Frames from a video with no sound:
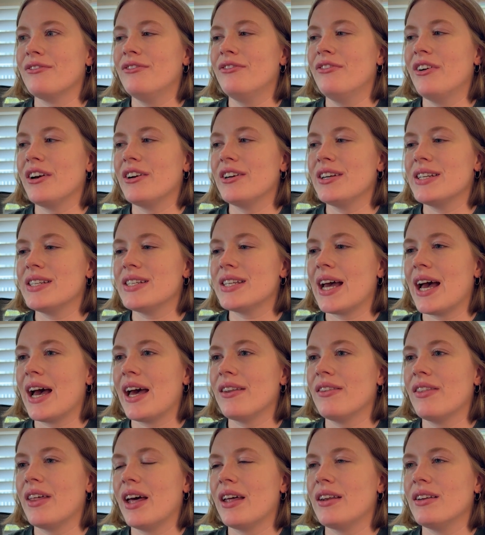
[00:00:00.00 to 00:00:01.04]
very
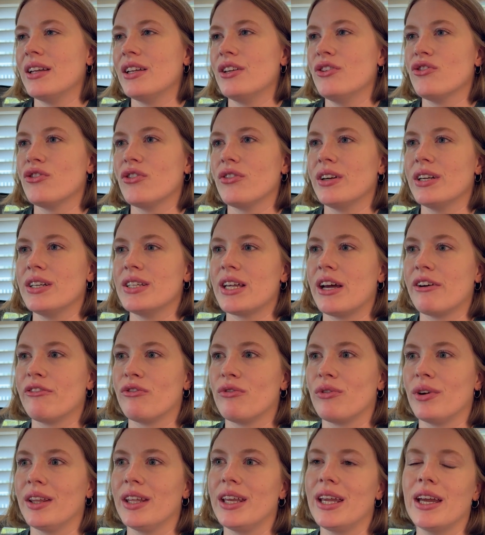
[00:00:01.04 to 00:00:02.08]
sad that injuries have
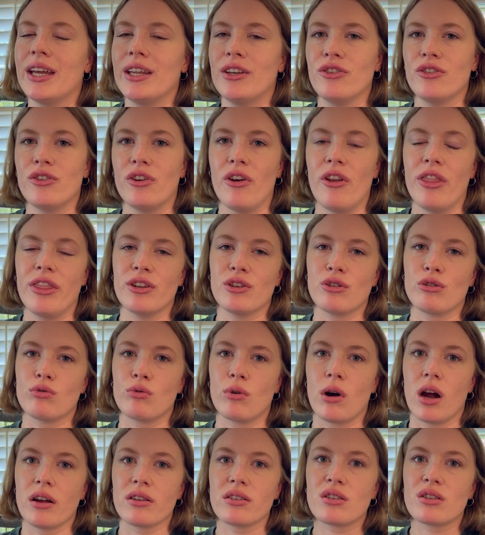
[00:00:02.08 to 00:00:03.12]
really hindered this
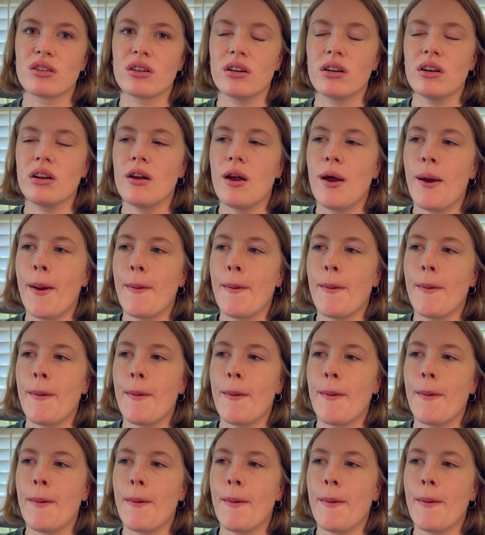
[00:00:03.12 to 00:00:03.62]
roster,